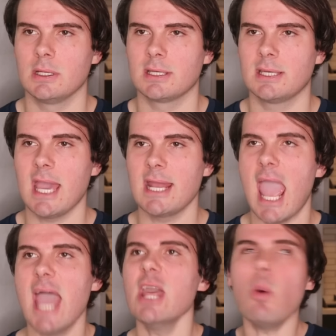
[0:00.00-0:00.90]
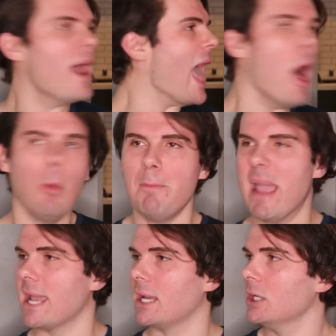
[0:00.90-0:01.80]
Can anyone help
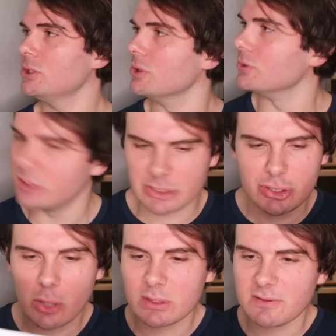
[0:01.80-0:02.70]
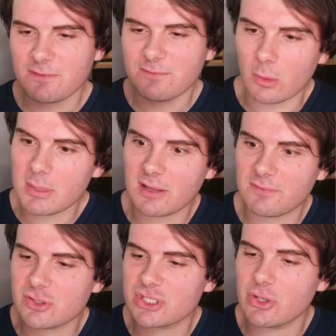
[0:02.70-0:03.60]
me? Dude, do you know what the formula
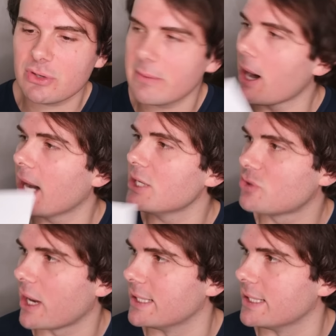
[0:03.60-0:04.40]
for sodium hydride